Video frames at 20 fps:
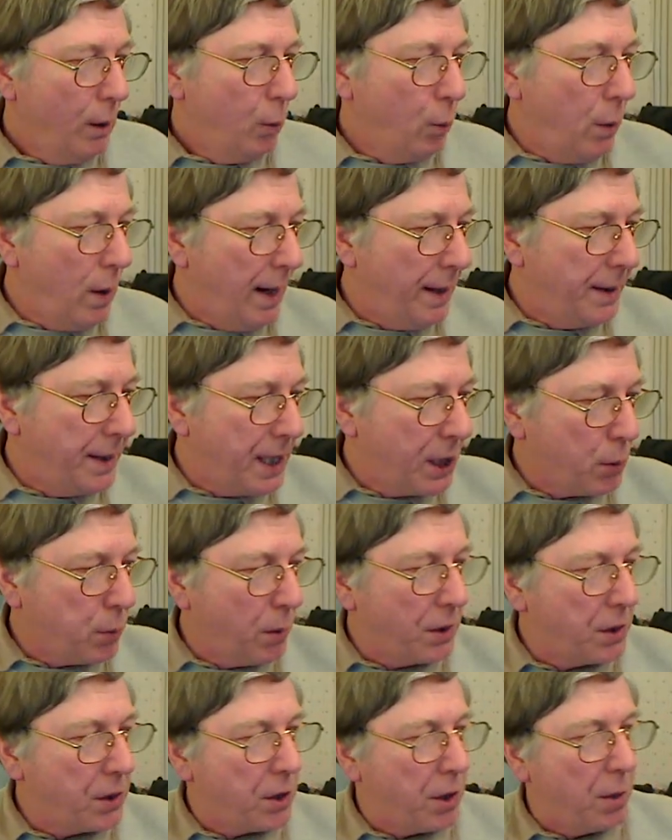where this
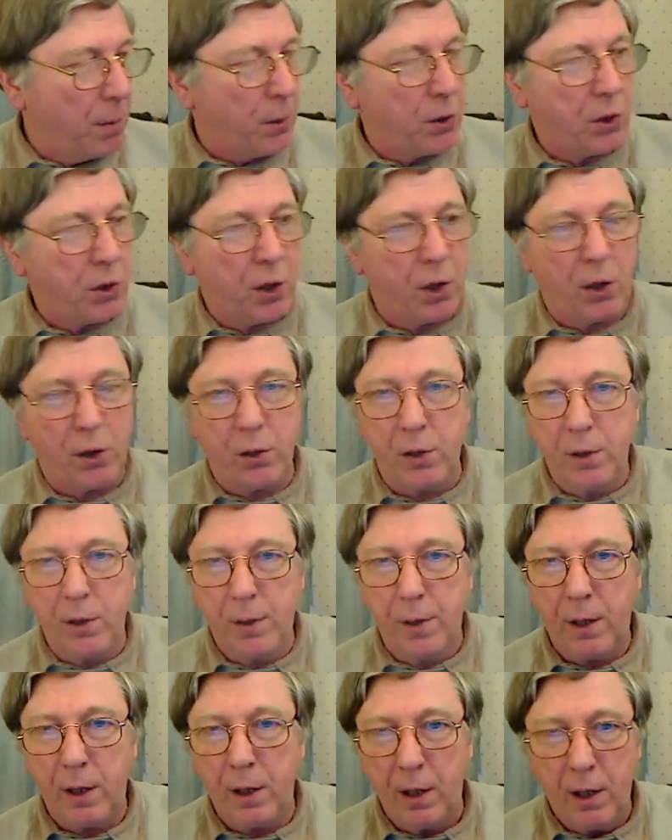one's almost gone
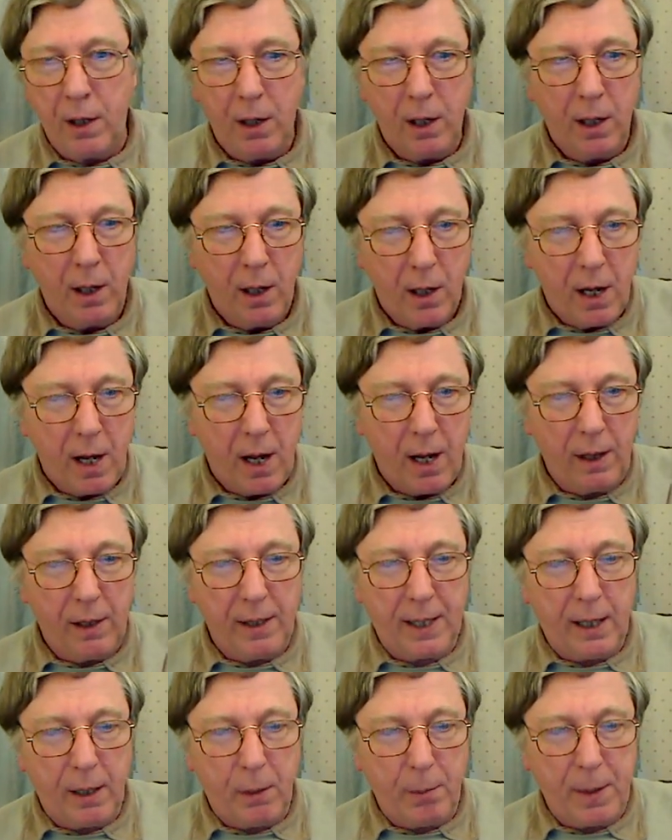a
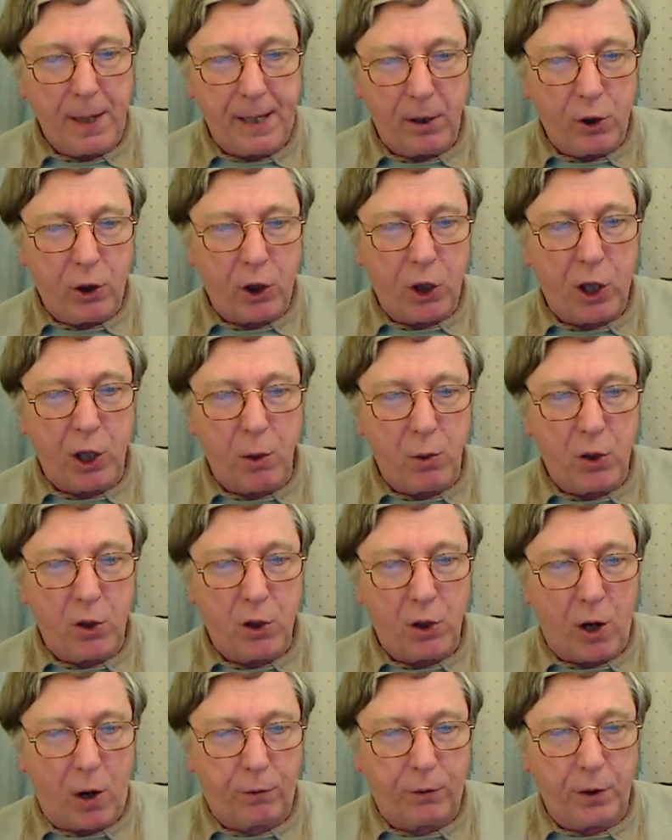little bit too
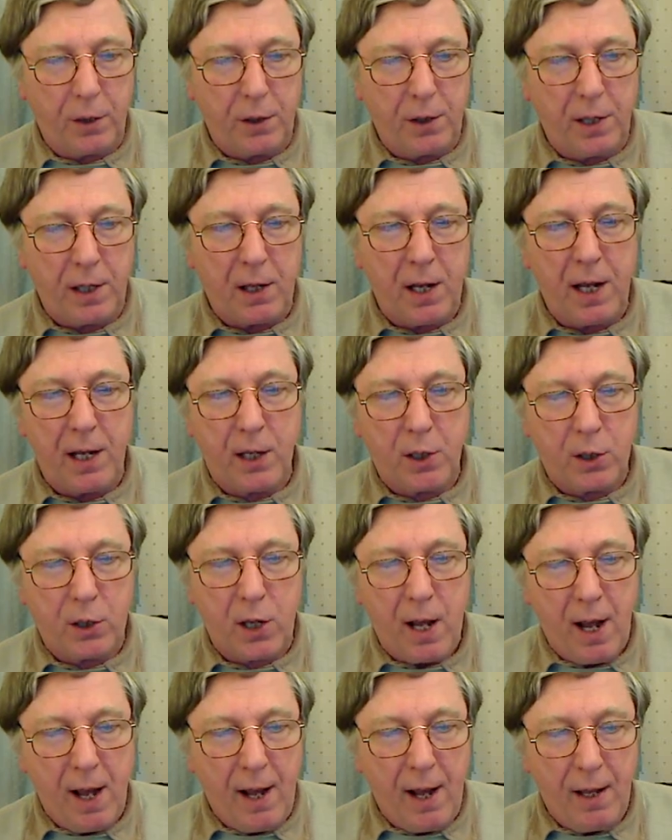soft and it's
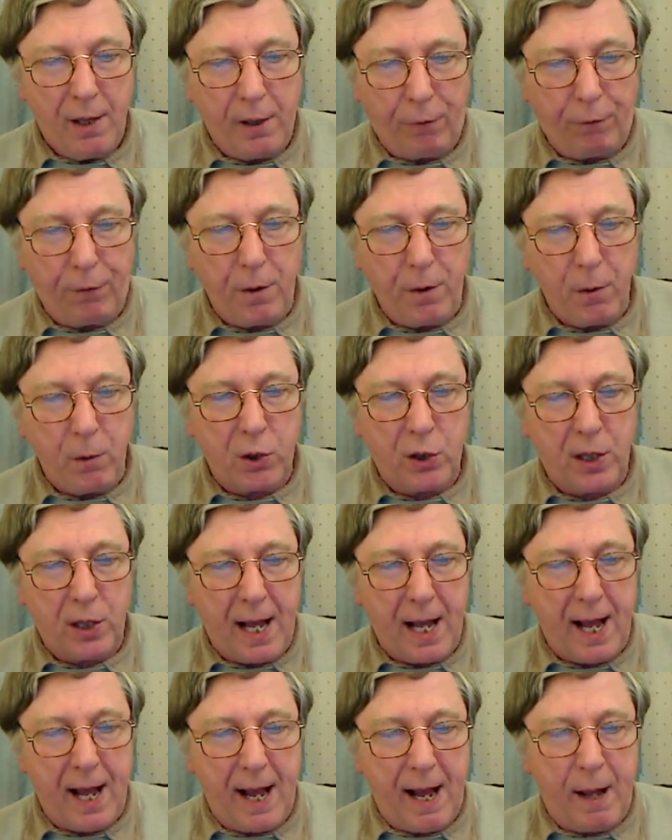the fruit's
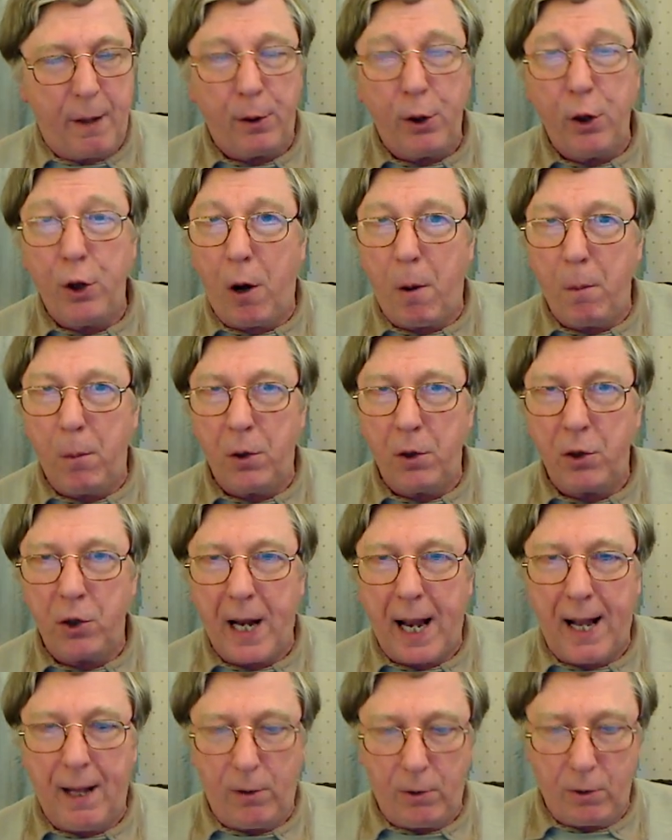there and not much
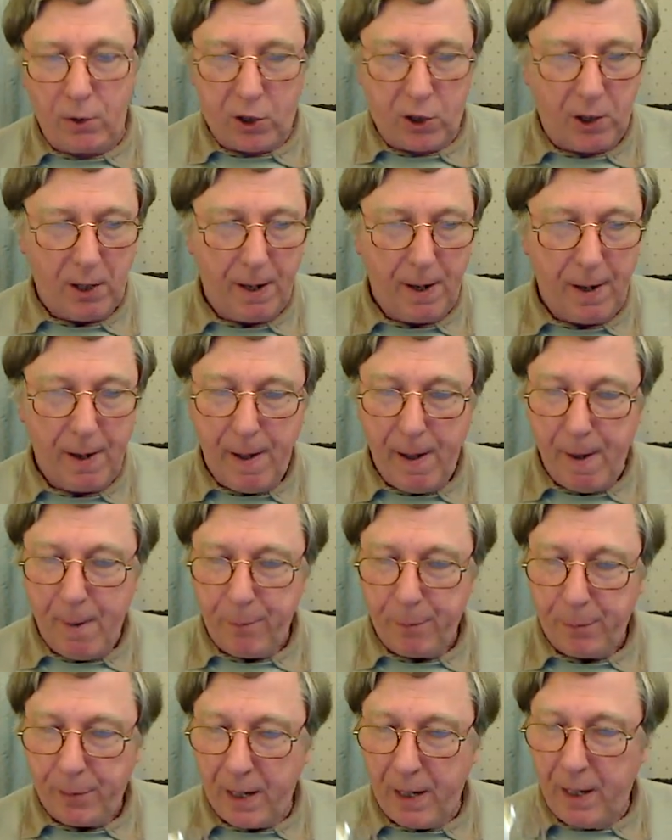else,
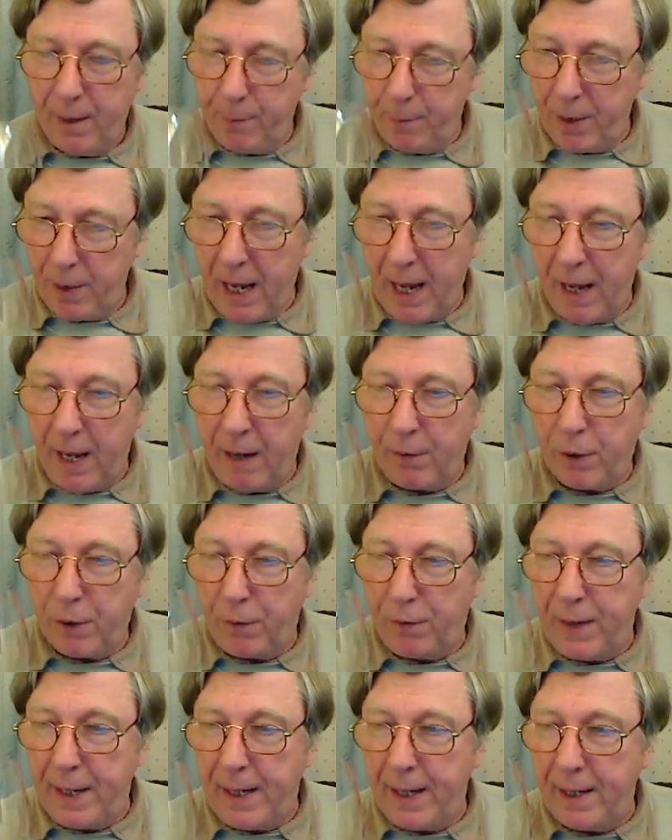I've got
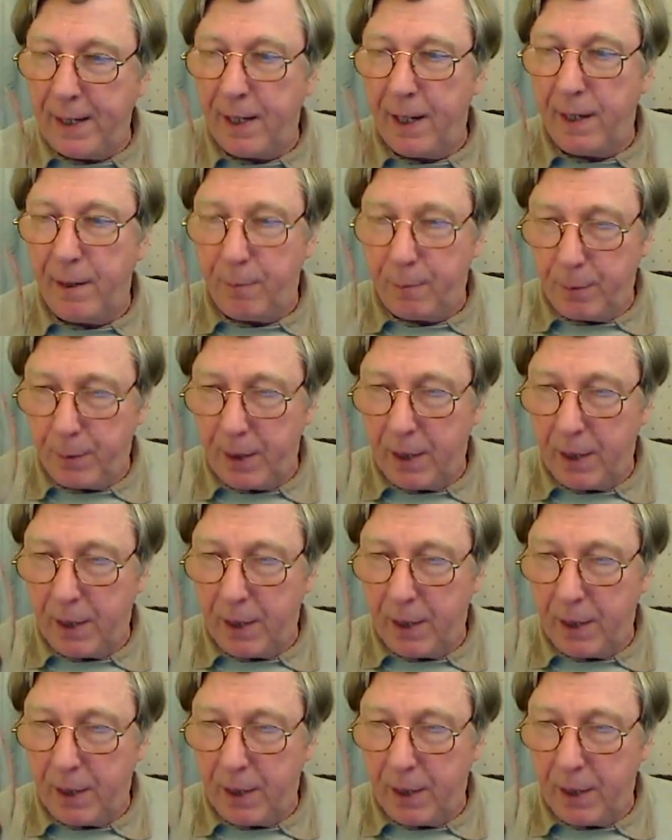a feeling that